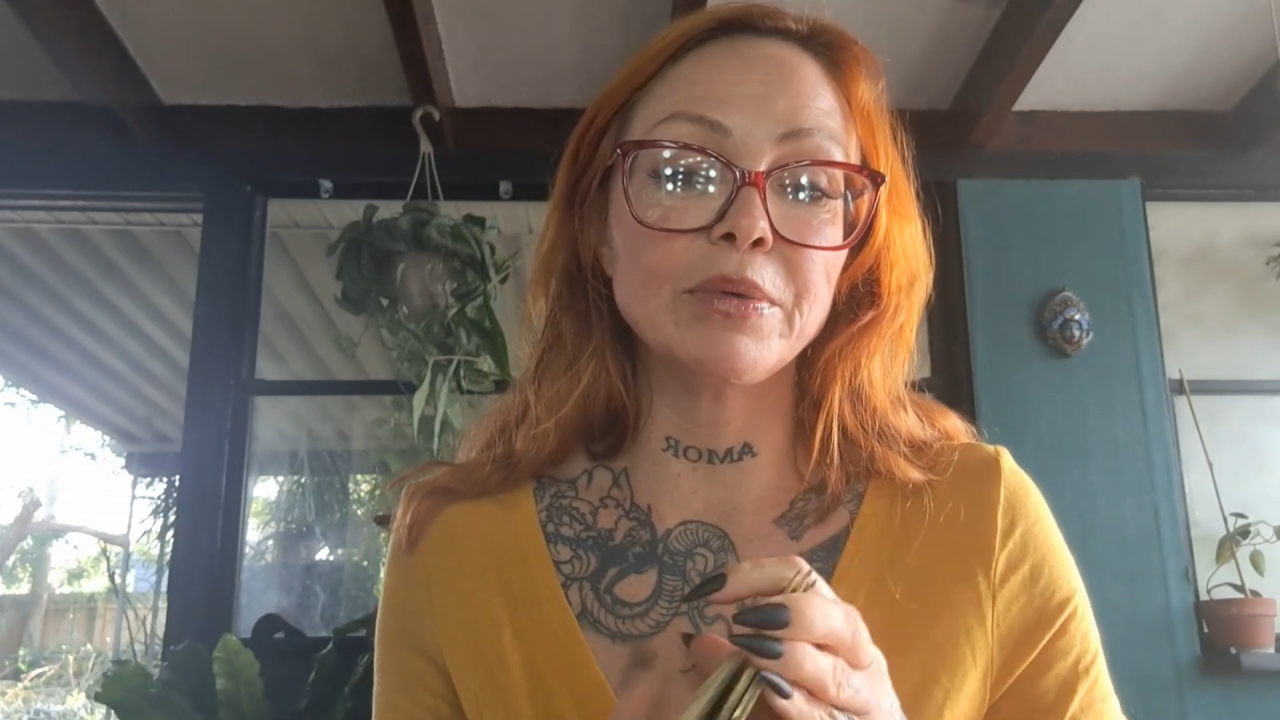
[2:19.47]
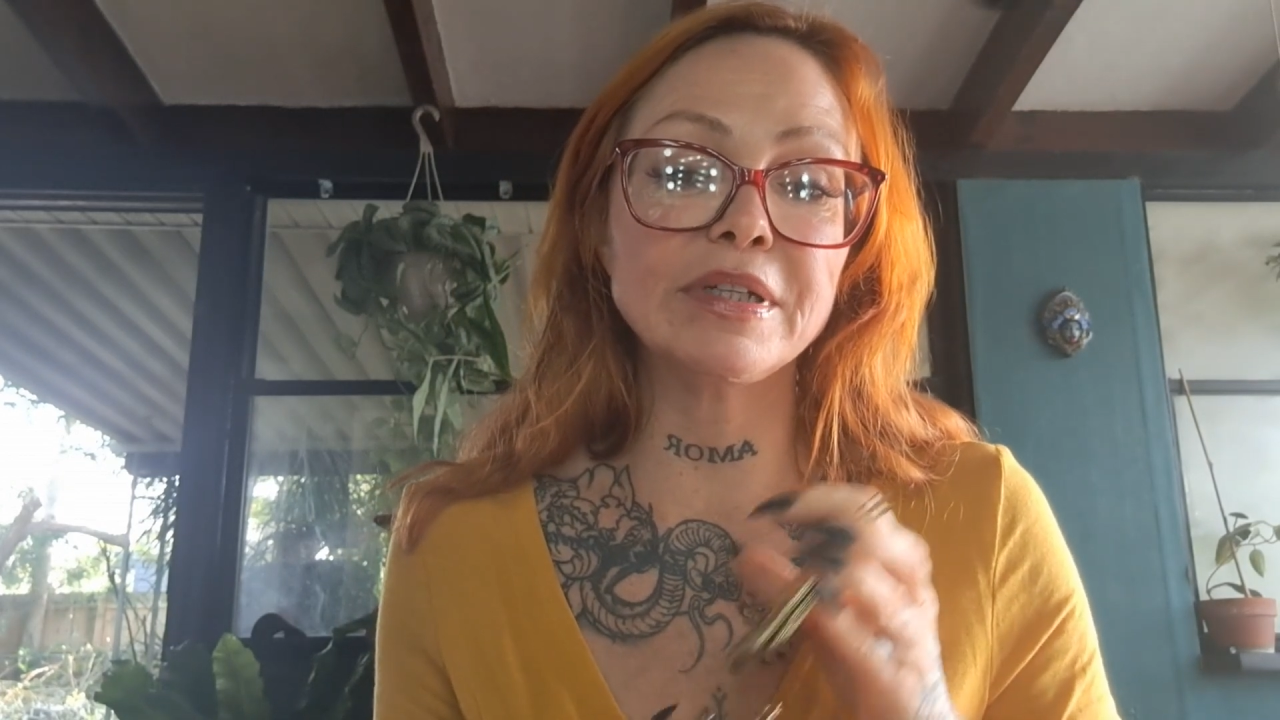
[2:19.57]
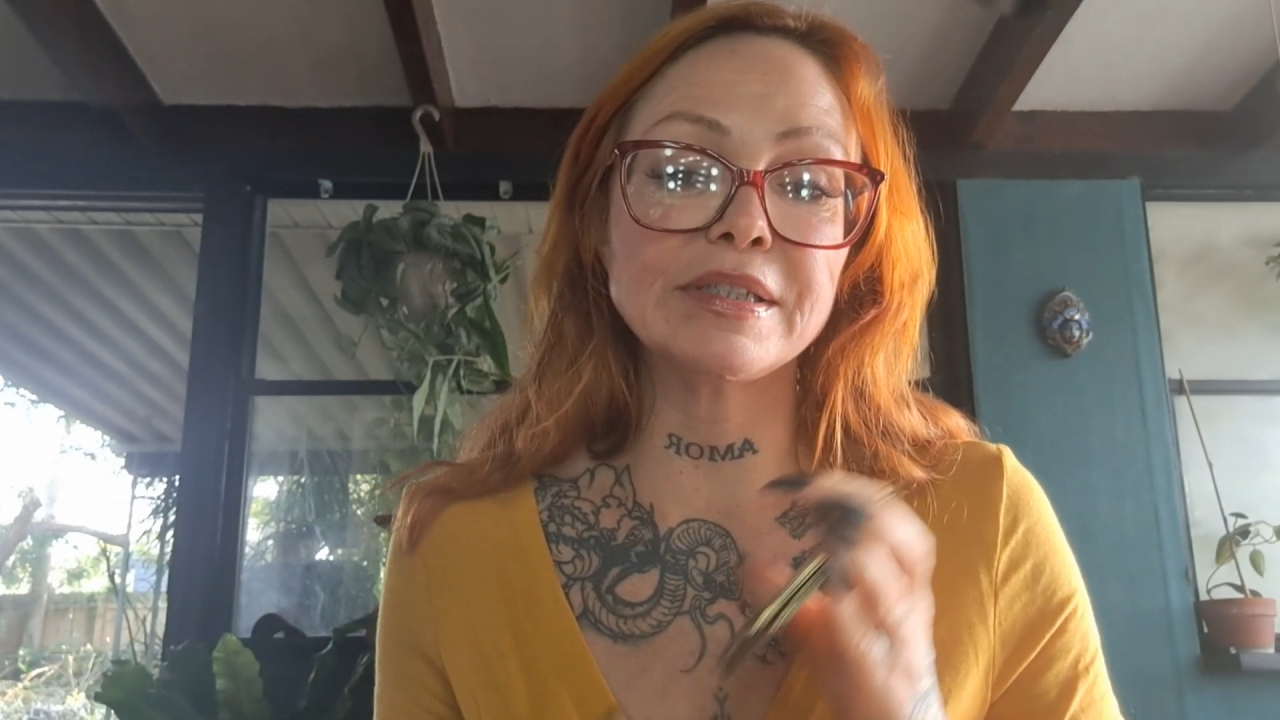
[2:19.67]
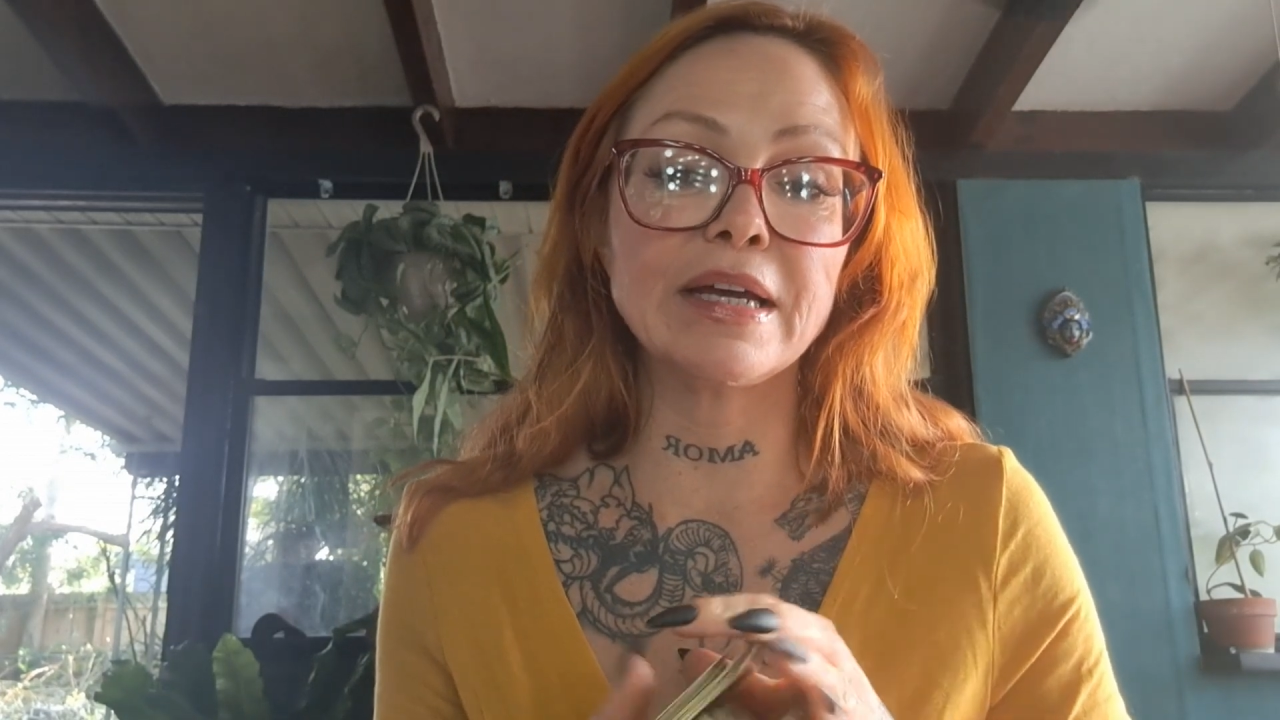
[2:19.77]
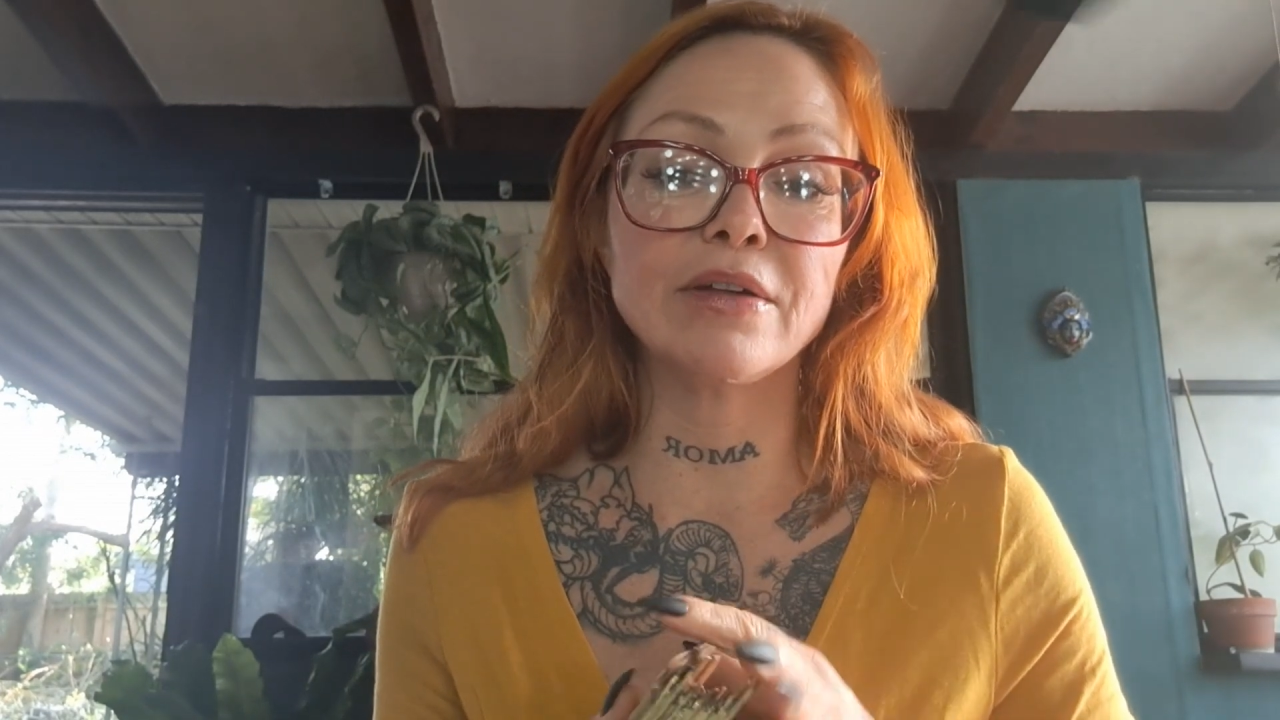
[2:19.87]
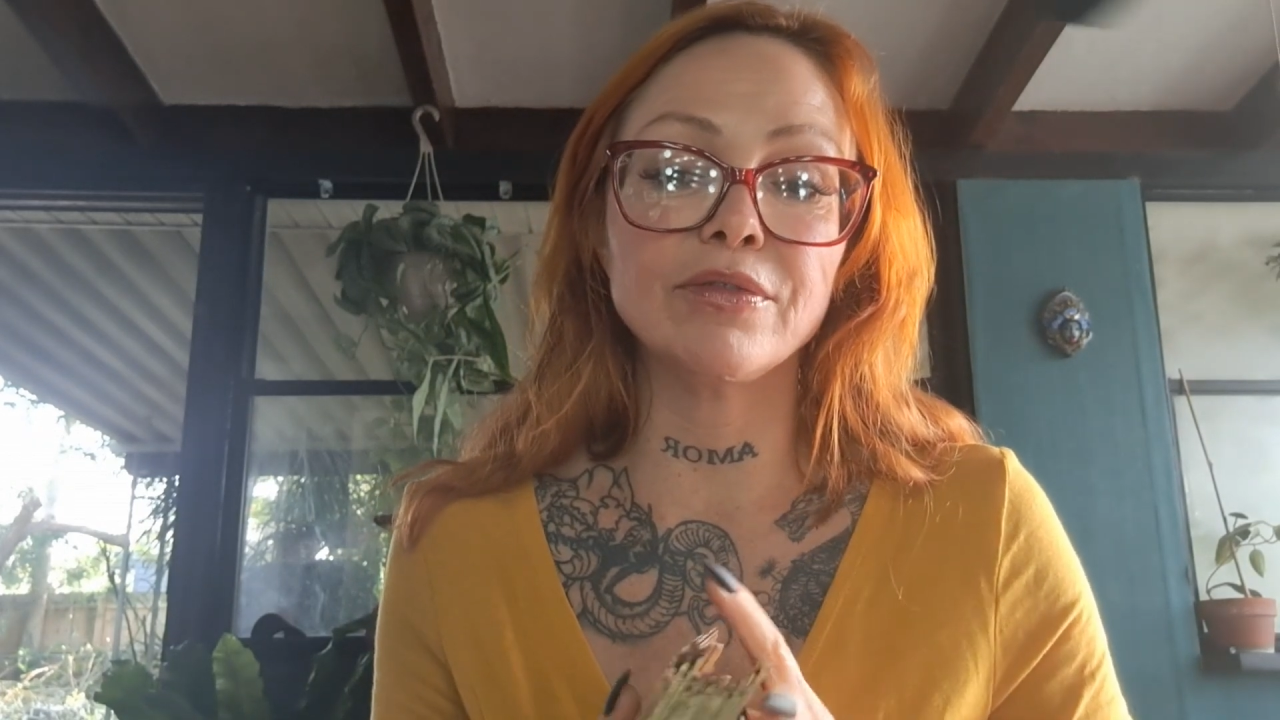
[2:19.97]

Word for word: What is that,